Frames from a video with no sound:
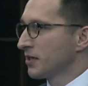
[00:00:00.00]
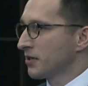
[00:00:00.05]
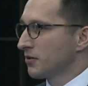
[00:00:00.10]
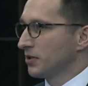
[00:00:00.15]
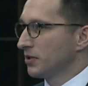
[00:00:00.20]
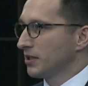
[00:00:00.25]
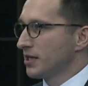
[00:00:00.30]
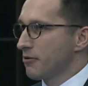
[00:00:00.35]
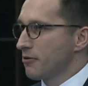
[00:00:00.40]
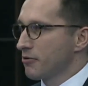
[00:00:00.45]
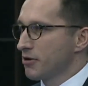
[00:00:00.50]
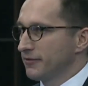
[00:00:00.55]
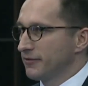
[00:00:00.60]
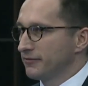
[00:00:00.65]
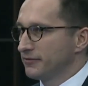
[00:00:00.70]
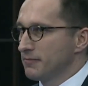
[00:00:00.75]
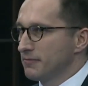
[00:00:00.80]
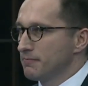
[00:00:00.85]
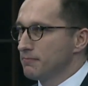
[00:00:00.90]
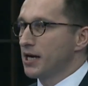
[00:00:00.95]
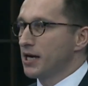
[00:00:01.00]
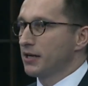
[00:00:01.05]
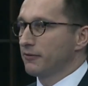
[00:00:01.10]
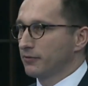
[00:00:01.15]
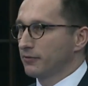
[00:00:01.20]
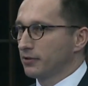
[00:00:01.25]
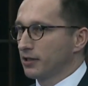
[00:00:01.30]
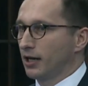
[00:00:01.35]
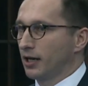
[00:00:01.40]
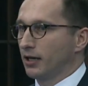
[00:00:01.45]
We now have the
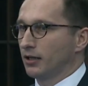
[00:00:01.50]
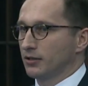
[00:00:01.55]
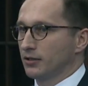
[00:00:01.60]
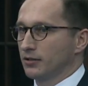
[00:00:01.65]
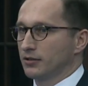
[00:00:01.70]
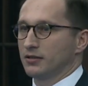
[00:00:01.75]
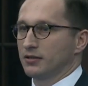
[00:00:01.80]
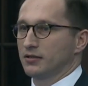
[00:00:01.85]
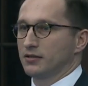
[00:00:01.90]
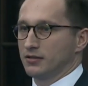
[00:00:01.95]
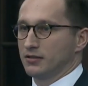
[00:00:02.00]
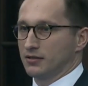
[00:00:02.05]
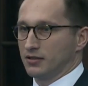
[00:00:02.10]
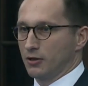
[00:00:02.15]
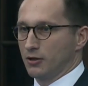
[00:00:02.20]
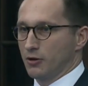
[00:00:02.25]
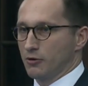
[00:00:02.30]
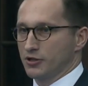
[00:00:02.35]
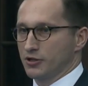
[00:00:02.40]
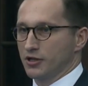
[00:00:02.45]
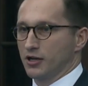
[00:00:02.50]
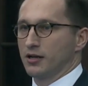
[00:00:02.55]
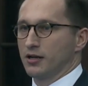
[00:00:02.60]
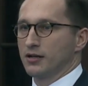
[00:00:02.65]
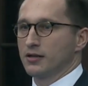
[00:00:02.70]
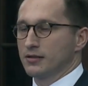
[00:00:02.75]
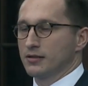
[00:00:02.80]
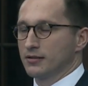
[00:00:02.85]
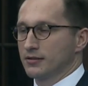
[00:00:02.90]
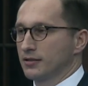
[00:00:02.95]
bifurcated disclosure
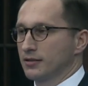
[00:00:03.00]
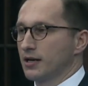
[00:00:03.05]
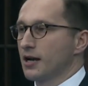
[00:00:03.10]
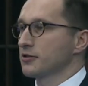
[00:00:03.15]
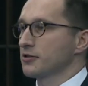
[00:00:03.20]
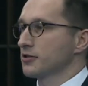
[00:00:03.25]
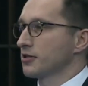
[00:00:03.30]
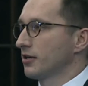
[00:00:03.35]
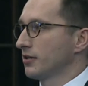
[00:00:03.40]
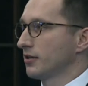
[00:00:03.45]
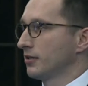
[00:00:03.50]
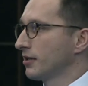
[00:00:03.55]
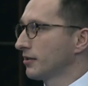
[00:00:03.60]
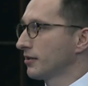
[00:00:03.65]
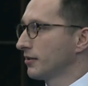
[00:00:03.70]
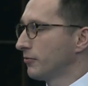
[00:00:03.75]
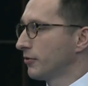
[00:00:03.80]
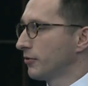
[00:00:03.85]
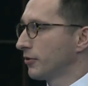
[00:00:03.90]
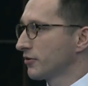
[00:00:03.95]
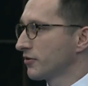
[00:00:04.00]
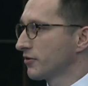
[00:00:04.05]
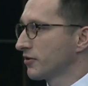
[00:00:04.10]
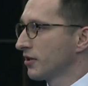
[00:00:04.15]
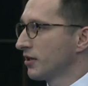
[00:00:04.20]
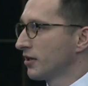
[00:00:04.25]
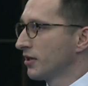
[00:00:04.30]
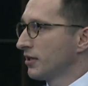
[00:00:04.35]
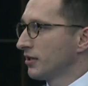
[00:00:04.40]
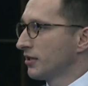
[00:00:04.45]
structure. In other words,
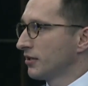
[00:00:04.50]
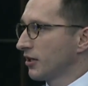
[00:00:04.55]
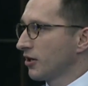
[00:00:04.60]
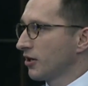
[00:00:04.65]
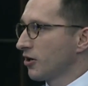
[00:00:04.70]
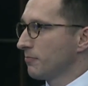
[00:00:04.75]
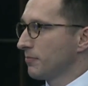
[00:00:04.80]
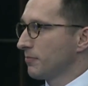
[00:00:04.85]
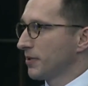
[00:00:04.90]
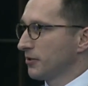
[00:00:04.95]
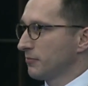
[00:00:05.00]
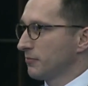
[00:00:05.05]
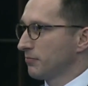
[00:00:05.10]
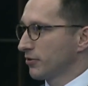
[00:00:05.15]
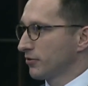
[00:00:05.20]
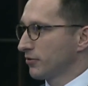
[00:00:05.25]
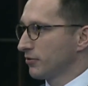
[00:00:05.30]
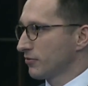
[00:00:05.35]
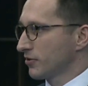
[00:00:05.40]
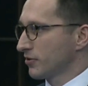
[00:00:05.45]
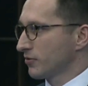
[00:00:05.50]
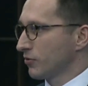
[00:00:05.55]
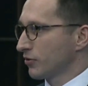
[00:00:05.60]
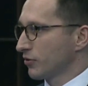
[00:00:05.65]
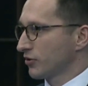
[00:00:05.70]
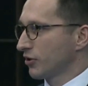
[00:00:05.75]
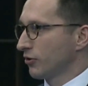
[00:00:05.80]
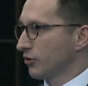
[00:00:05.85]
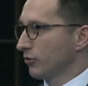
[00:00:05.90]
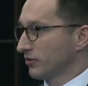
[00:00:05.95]
the company produces
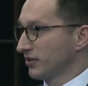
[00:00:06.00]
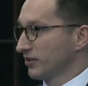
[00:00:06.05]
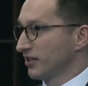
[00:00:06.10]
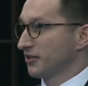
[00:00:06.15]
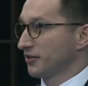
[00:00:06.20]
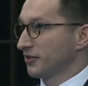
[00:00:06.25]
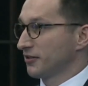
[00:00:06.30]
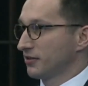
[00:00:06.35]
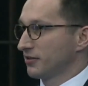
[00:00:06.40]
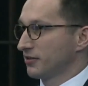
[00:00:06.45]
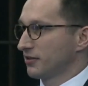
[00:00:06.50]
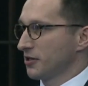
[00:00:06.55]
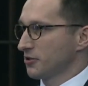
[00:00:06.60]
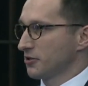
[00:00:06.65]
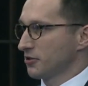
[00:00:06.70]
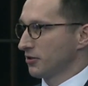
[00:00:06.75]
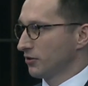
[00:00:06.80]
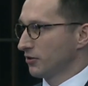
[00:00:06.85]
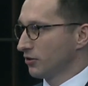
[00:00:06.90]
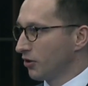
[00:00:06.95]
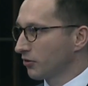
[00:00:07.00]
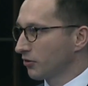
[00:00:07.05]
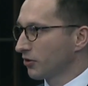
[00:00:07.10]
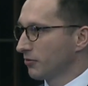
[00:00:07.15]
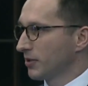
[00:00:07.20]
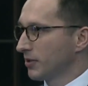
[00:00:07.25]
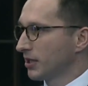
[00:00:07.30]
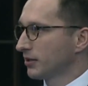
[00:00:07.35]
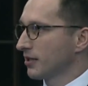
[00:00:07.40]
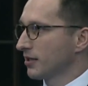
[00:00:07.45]
what's called the registration
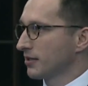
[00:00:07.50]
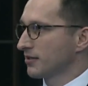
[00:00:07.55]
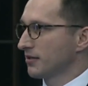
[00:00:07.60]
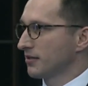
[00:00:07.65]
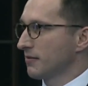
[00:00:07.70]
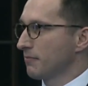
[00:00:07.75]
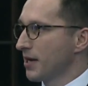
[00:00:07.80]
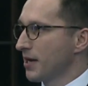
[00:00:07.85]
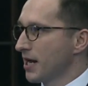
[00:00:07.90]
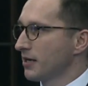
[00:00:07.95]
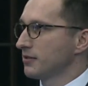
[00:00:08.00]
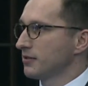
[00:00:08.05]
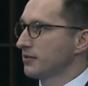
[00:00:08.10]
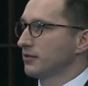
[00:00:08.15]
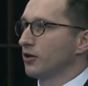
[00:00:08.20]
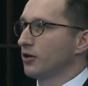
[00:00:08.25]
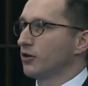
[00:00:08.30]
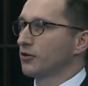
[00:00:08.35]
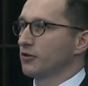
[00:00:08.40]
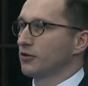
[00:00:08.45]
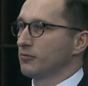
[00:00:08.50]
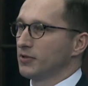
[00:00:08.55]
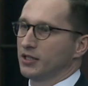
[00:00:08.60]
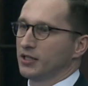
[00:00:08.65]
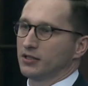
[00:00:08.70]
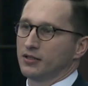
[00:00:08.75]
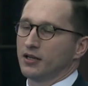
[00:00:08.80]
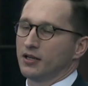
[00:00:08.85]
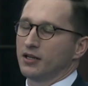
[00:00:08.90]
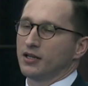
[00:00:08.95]
document. That's the base
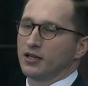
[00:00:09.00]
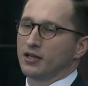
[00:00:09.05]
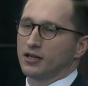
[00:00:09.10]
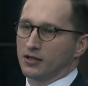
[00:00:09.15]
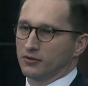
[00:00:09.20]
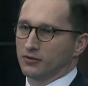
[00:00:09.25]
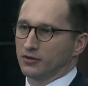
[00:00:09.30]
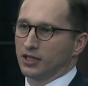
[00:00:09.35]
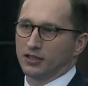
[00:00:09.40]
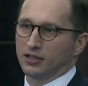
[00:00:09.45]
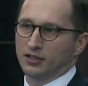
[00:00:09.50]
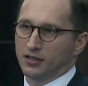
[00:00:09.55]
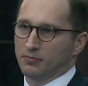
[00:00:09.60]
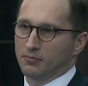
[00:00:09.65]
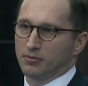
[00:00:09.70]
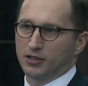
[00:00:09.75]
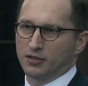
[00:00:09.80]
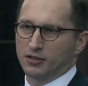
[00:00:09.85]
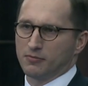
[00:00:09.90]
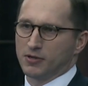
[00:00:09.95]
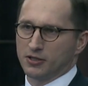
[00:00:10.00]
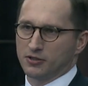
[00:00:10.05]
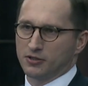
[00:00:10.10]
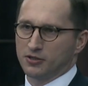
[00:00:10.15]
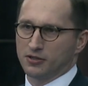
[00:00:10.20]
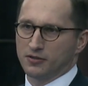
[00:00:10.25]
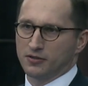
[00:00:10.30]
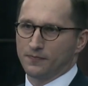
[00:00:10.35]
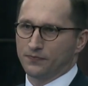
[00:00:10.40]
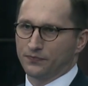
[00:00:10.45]
document containing pretty
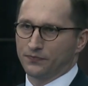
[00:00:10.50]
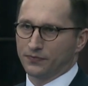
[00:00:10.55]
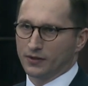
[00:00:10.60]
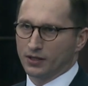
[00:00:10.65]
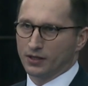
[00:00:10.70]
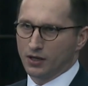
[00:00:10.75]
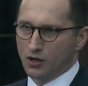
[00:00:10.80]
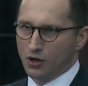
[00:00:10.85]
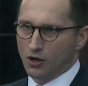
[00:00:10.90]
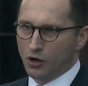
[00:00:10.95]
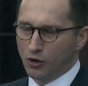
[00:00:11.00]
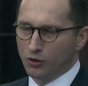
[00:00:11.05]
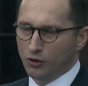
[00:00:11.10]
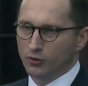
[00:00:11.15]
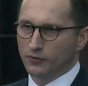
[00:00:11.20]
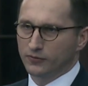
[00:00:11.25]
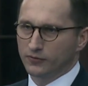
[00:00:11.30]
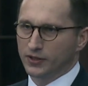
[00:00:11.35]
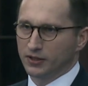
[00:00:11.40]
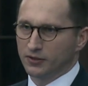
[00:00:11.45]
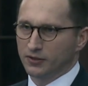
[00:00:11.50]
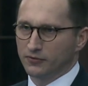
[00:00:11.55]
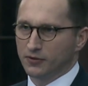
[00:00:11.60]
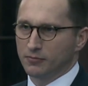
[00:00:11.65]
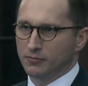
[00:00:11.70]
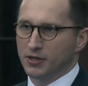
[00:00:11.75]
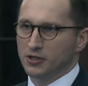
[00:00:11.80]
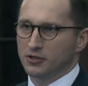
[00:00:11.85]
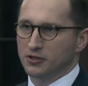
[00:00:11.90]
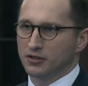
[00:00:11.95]
much all of the
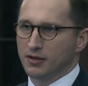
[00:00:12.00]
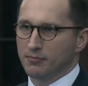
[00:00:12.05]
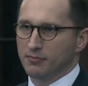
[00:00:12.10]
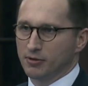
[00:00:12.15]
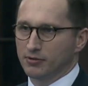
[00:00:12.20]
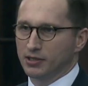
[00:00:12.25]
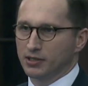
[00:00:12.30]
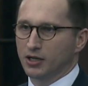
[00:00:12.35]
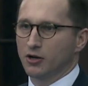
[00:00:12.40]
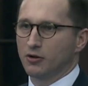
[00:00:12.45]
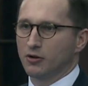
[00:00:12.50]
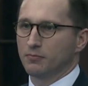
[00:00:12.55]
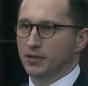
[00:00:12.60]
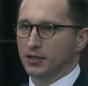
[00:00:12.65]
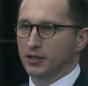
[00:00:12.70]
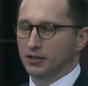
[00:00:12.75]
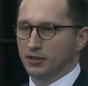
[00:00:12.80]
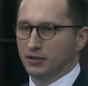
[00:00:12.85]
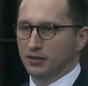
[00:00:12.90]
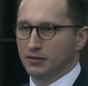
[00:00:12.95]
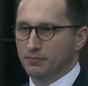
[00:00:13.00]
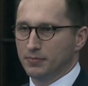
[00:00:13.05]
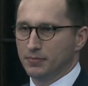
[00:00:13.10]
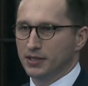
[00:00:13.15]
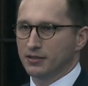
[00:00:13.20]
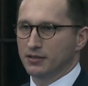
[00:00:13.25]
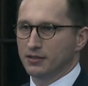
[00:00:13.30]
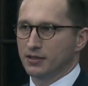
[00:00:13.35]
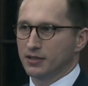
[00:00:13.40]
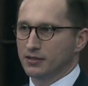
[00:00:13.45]
information about the company, the
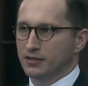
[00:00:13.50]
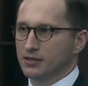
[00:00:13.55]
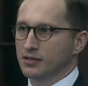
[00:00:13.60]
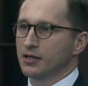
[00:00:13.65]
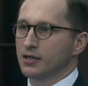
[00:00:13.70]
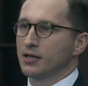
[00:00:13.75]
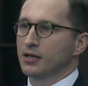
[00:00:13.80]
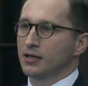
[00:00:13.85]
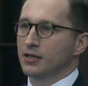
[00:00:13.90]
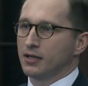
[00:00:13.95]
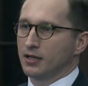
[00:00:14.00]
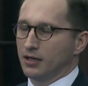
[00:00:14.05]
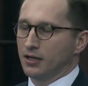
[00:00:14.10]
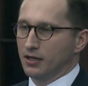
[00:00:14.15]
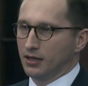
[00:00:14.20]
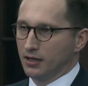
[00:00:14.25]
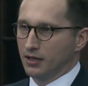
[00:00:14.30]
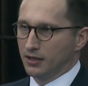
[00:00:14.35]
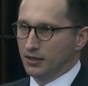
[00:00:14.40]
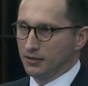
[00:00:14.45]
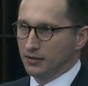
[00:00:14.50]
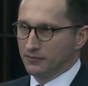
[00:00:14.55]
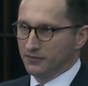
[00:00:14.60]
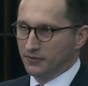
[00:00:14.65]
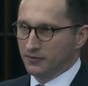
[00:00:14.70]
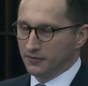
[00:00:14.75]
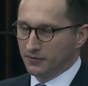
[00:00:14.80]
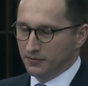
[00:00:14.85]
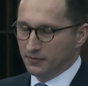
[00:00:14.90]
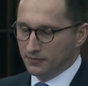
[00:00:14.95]
business,
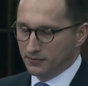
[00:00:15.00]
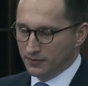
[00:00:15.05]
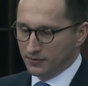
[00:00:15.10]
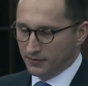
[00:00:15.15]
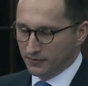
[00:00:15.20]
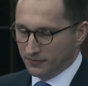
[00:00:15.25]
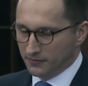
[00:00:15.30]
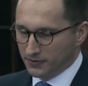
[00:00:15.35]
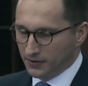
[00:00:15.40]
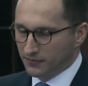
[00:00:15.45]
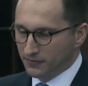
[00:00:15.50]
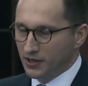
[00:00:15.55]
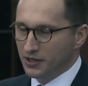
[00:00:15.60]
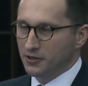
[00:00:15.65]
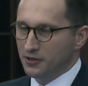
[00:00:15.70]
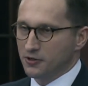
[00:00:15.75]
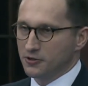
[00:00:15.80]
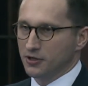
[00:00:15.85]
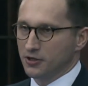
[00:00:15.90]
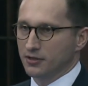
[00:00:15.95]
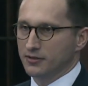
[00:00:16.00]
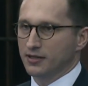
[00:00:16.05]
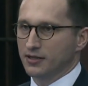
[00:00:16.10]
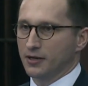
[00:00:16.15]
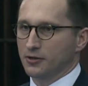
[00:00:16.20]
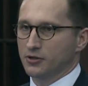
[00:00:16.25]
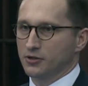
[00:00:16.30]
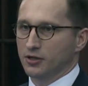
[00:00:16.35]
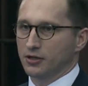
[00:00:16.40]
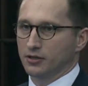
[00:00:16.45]
the financial
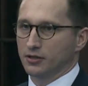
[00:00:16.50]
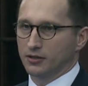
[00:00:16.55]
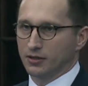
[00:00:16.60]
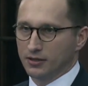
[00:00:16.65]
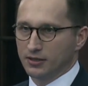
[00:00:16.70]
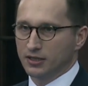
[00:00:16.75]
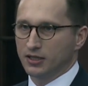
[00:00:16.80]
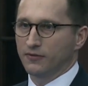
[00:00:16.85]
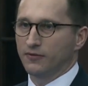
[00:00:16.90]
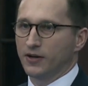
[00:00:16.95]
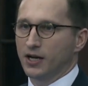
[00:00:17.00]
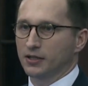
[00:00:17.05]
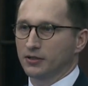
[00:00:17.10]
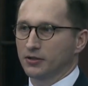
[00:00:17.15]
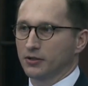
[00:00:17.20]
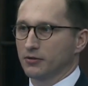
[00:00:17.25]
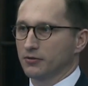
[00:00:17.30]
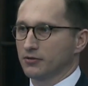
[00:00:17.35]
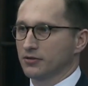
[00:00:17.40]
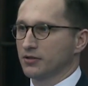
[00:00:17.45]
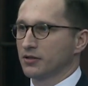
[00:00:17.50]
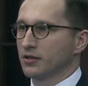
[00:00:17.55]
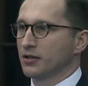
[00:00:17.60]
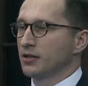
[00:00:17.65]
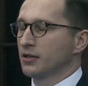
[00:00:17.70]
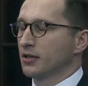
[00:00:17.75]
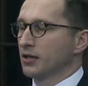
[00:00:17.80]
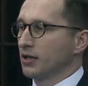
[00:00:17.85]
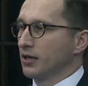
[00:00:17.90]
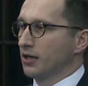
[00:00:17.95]
section, the risk factors,
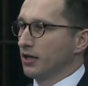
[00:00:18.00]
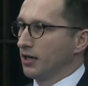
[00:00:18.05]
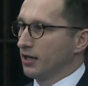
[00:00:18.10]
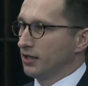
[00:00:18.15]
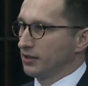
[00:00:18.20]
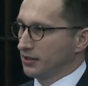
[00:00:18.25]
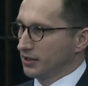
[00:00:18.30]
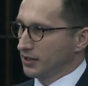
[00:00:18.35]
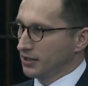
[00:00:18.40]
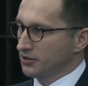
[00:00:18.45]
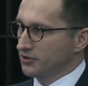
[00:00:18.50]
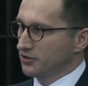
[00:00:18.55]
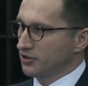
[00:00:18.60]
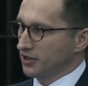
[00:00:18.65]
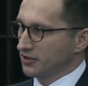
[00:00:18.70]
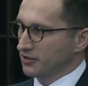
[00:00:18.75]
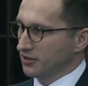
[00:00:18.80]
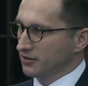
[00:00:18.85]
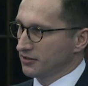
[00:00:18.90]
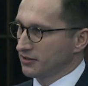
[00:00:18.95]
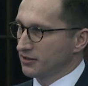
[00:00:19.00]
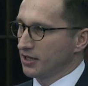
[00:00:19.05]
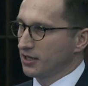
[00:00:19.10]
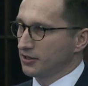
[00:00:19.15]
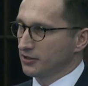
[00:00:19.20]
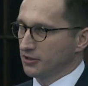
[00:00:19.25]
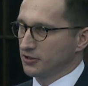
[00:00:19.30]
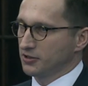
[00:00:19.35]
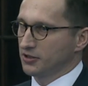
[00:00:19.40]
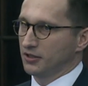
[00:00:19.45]
the key strengths and
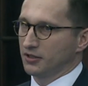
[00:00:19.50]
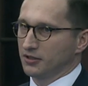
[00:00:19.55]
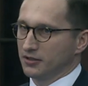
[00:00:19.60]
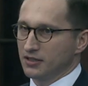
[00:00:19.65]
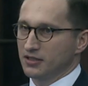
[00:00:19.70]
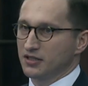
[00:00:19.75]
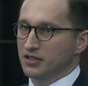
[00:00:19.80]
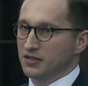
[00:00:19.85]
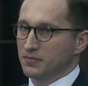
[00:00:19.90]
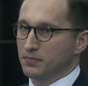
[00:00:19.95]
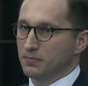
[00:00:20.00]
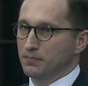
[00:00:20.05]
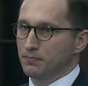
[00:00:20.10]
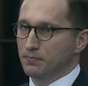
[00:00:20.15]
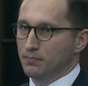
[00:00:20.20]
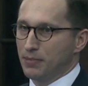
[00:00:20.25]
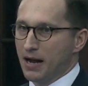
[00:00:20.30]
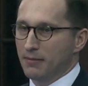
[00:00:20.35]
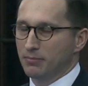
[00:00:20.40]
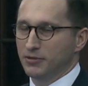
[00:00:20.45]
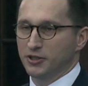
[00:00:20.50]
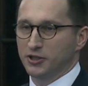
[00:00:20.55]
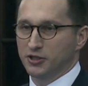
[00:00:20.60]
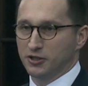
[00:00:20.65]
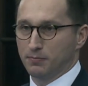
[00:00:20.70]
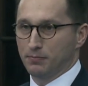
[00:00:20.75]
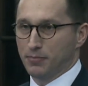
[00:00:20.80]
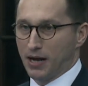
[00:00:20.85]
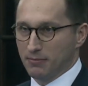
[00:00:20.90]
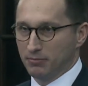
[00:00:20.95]
strategy. This is published
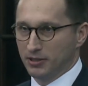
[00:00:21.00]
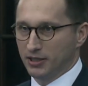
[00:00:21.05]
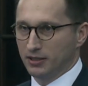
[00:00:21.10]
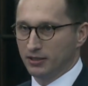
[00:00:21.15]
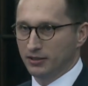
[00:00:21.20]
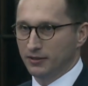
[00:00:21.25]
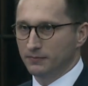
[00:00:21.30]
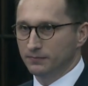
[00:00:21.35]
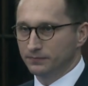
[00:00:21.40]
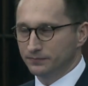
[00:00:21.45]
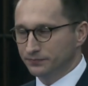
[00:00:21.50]
publicly,